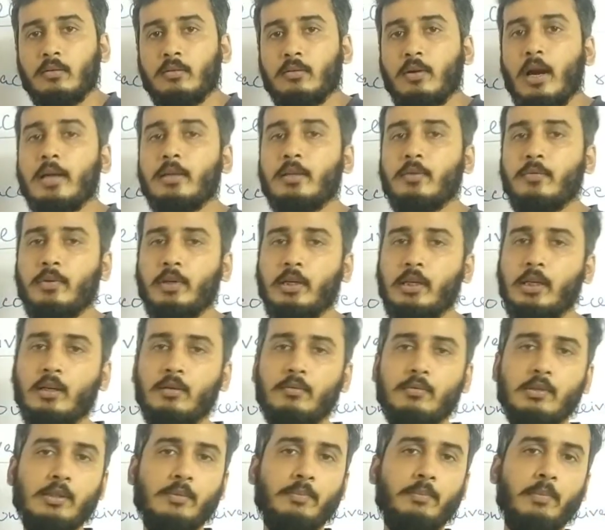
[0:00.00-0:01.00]
Write-off
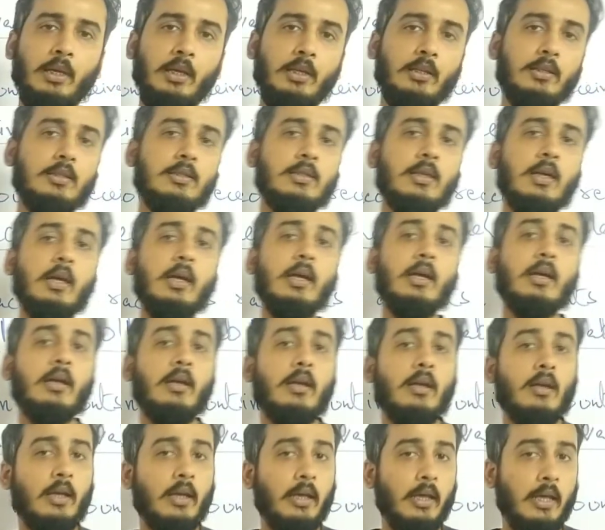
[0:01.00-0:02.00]
recovered means
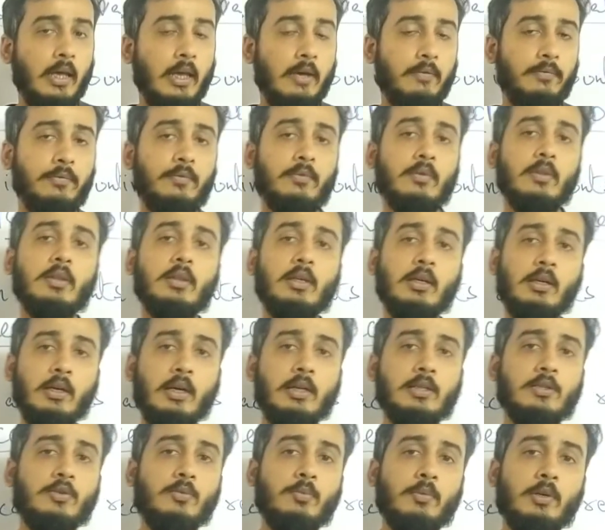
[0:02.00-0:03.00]
if the
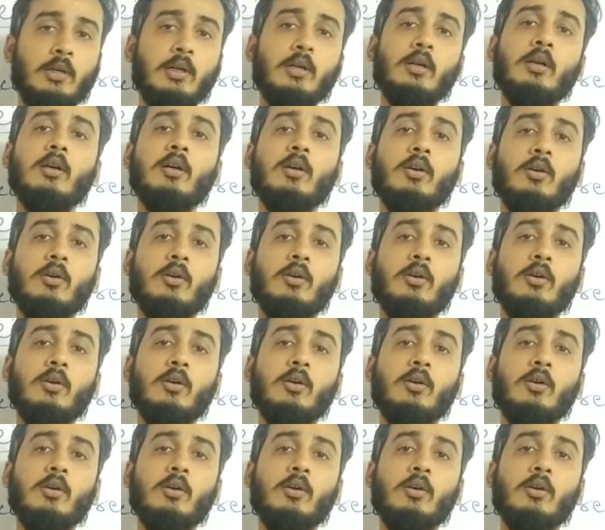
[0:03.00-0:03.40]
customer